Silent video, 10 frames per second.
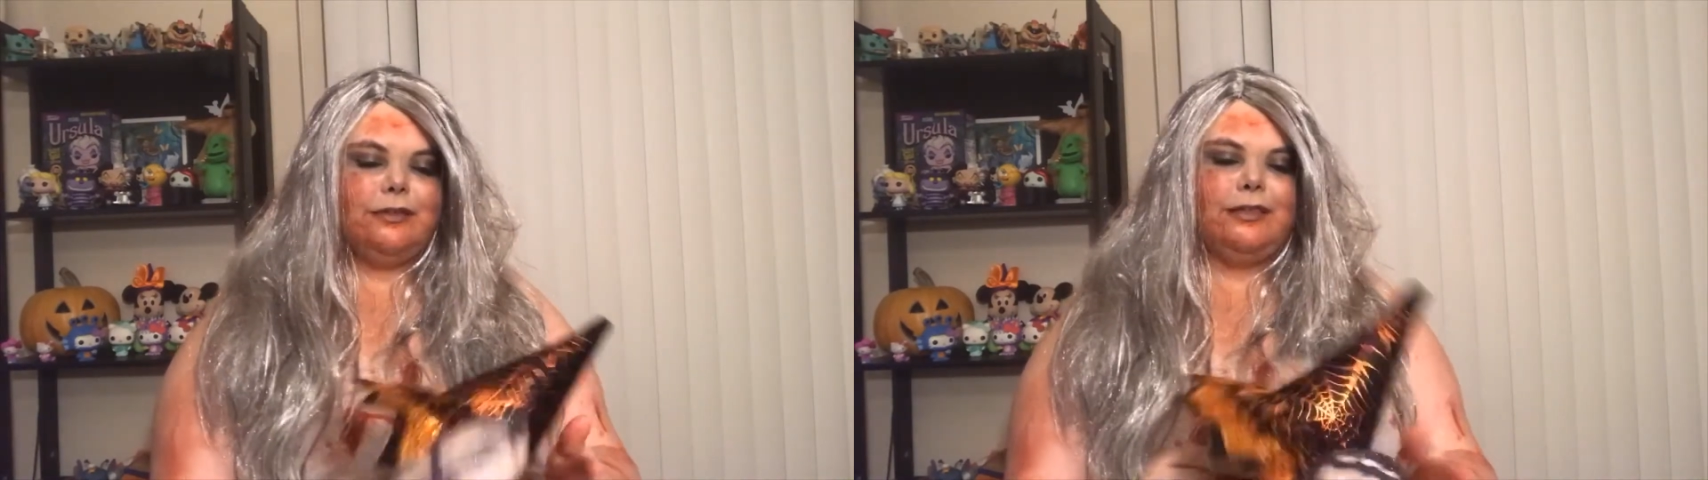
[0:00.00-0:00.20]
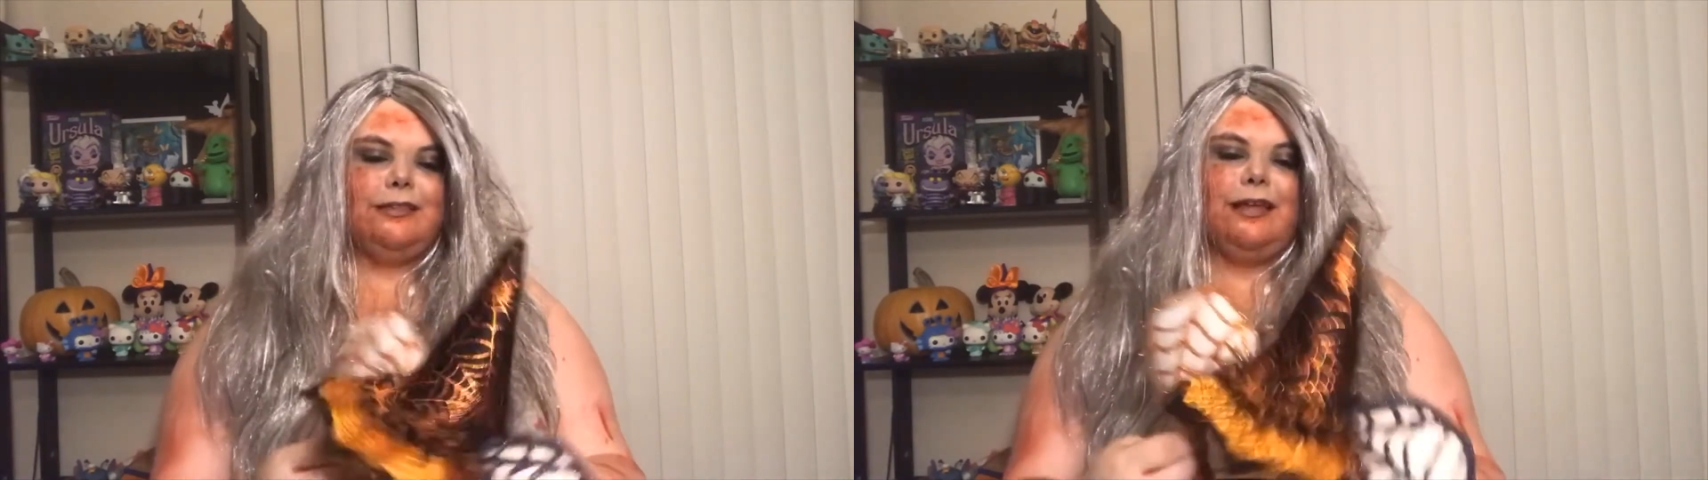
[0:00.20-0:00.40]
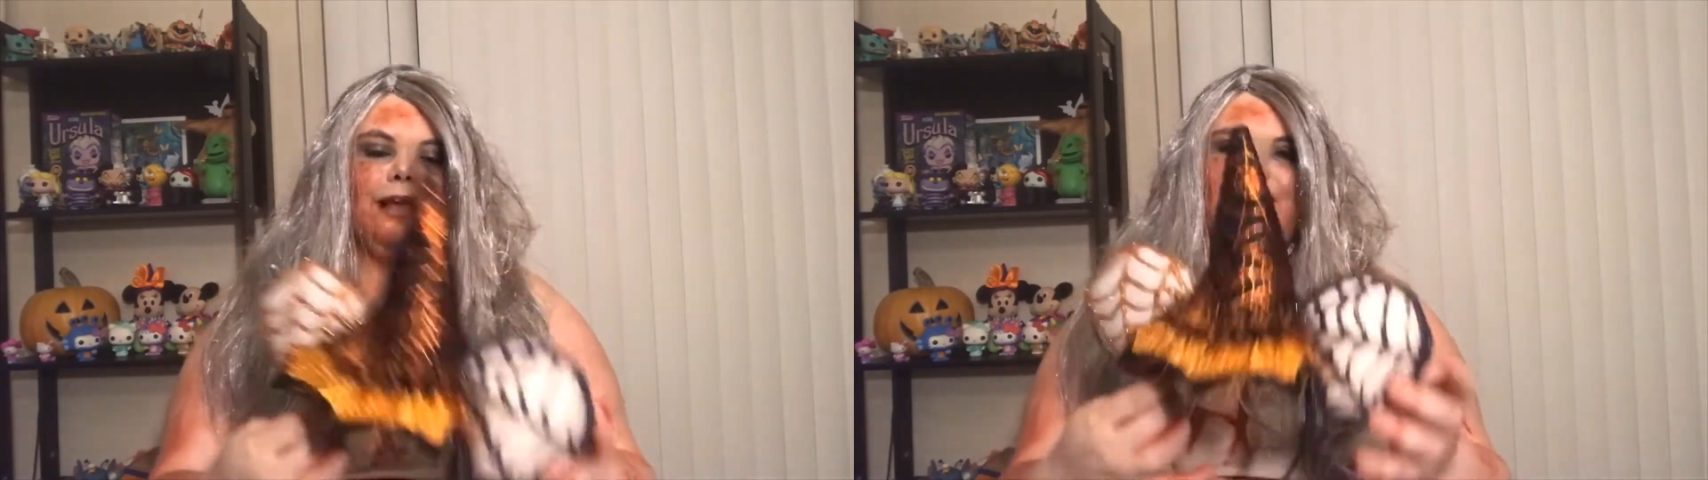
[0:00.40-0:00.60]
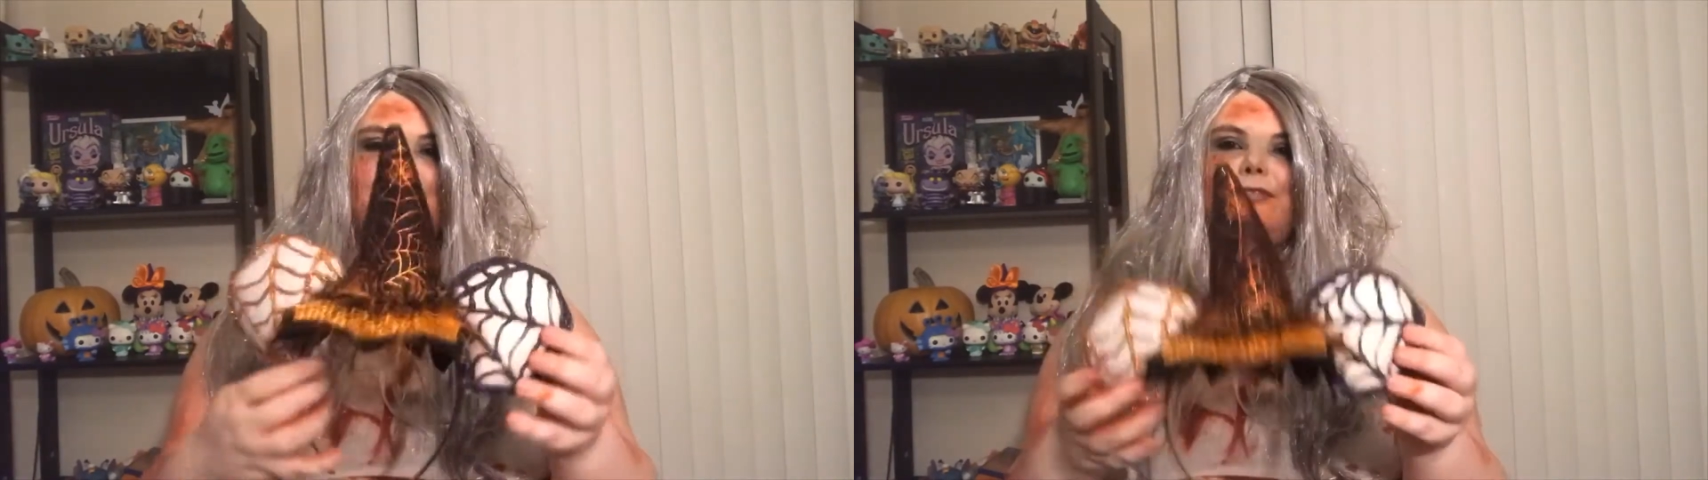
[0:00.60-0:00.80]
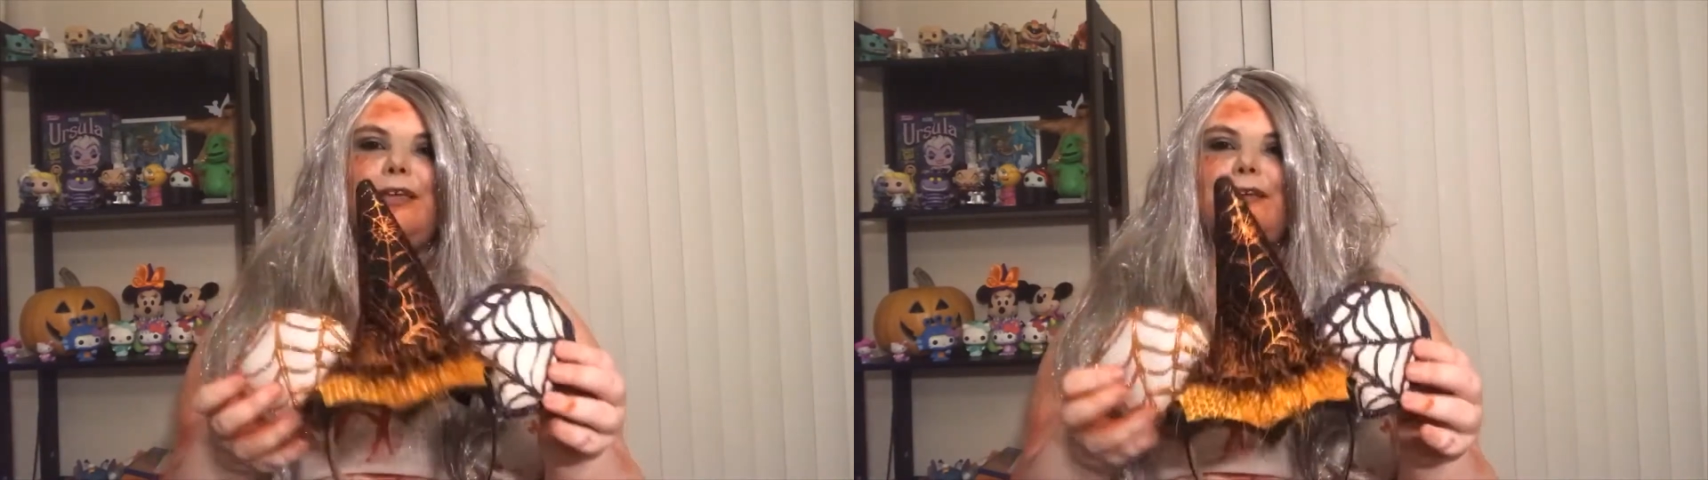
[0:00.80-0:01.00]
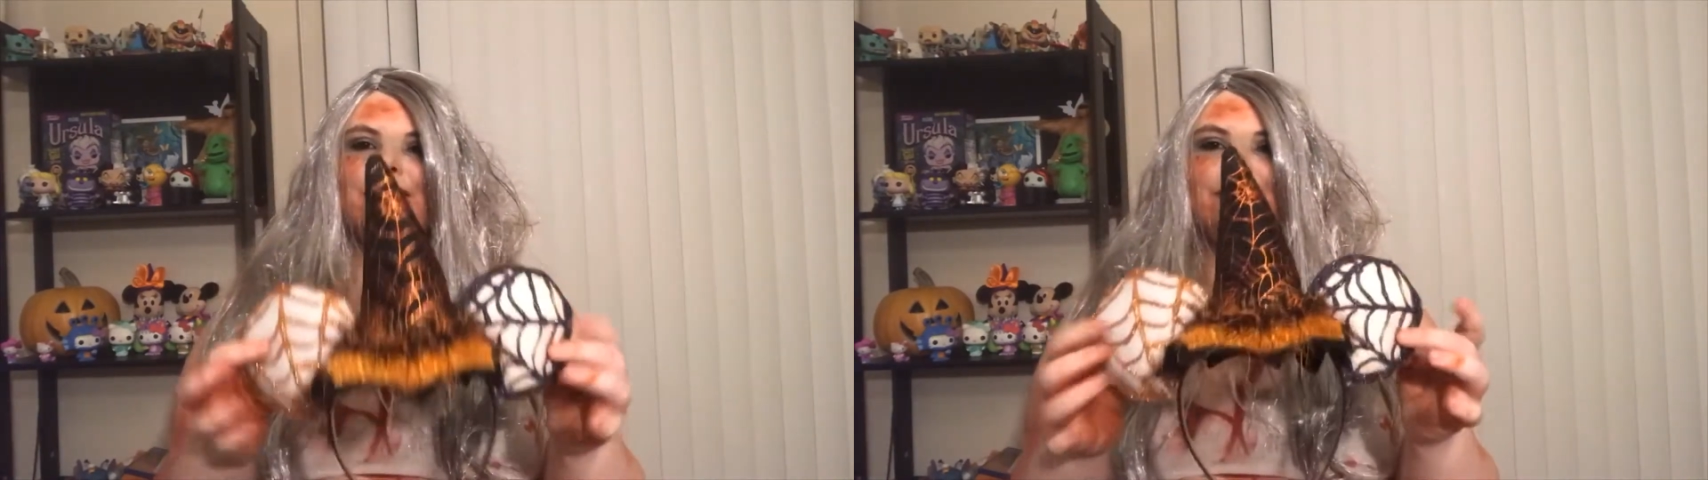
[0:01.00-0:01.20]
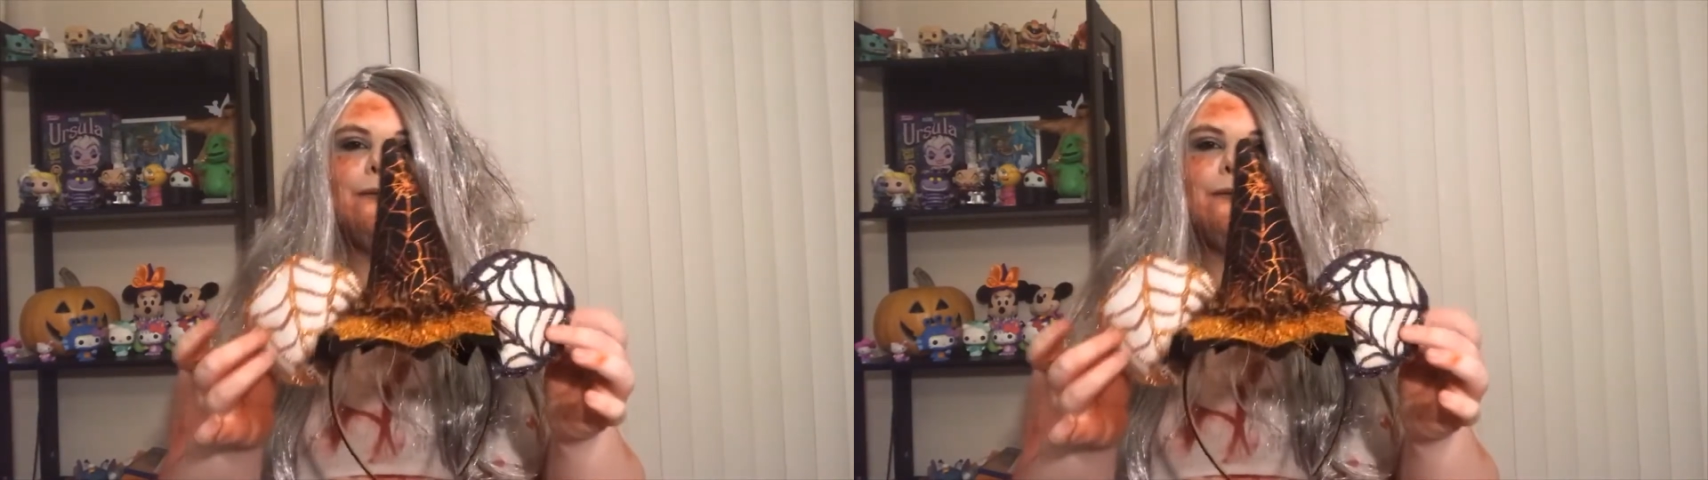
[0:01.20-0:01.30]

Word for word: Like they have like